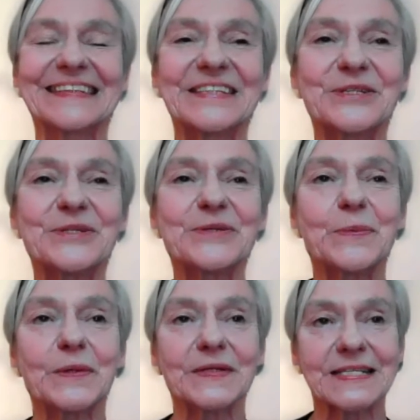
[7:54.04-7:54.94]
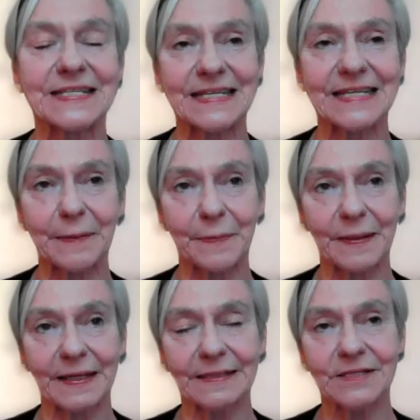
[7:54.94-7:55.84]
did you want to step
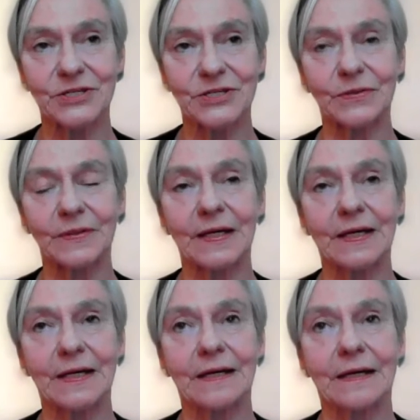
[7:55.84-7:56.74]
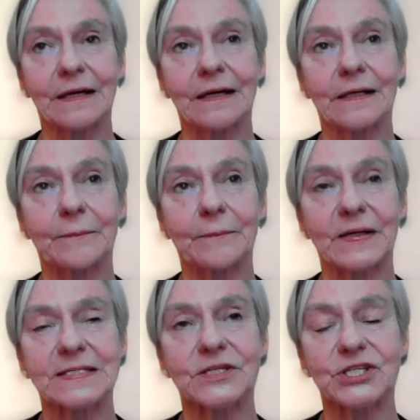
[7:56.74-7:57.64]
into
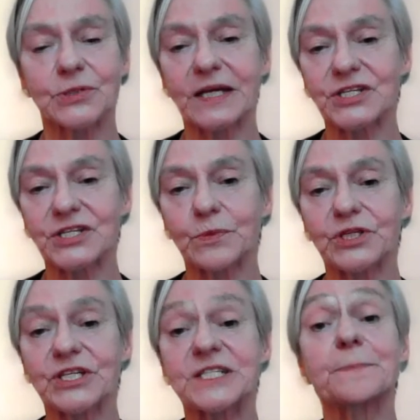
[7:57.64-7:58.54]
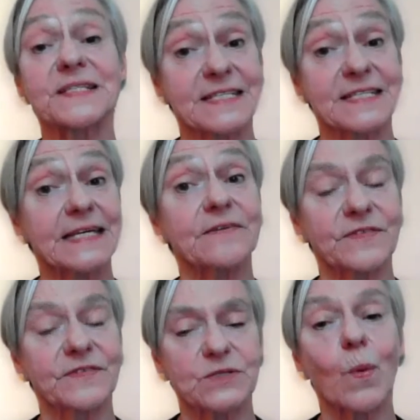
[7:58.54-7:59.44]
a situation which is
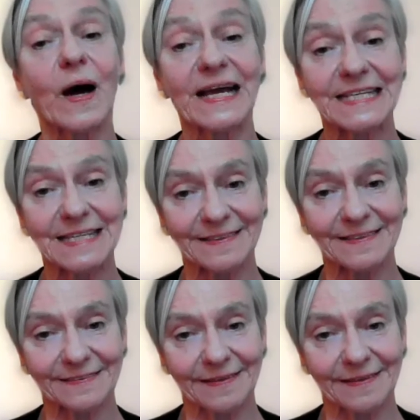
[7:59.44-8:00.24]
perceived as white?